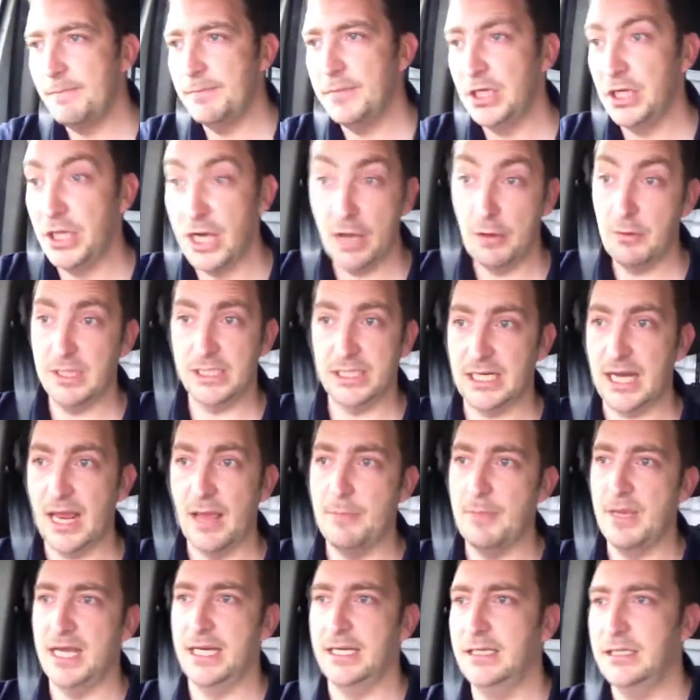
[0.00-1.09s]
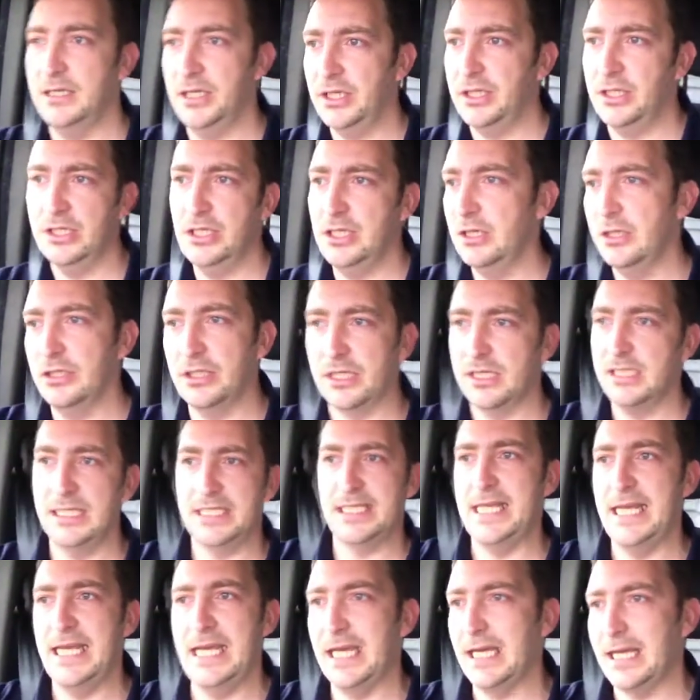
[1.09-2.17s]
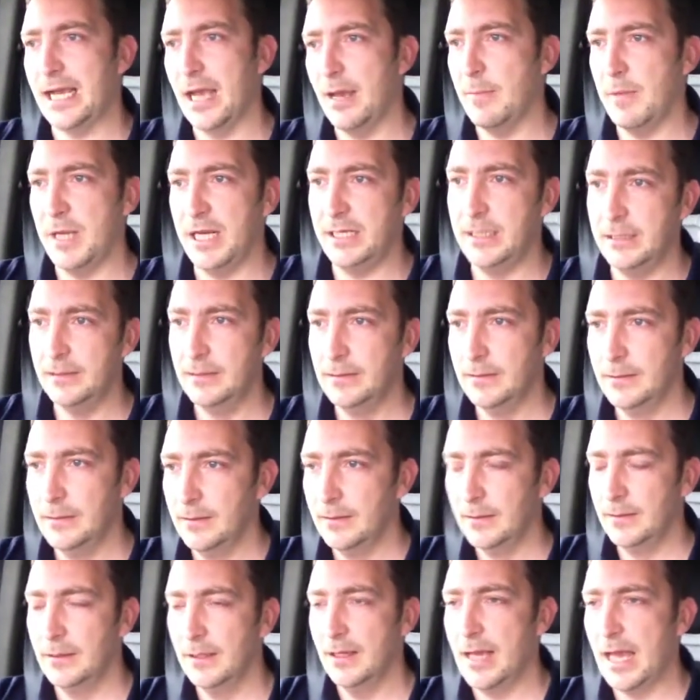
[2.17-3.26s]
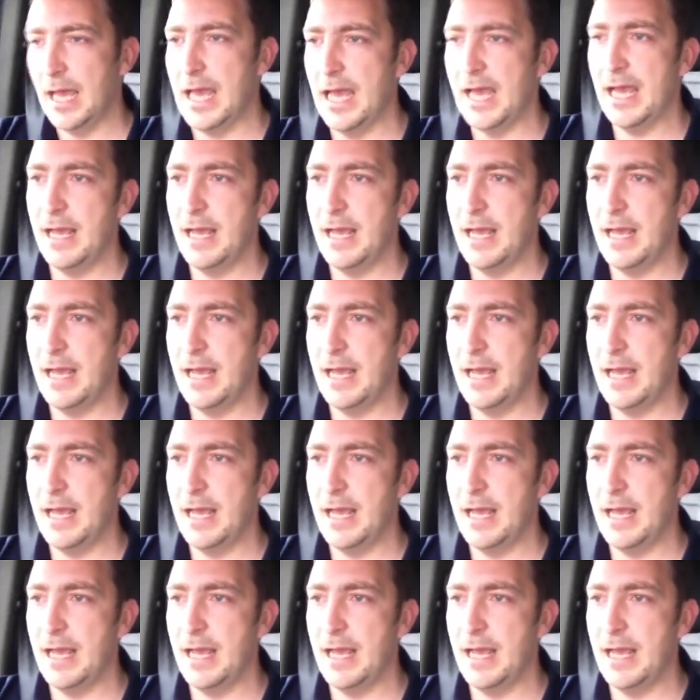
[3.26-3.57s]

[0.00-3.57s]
You know it's coming. You can see it coming.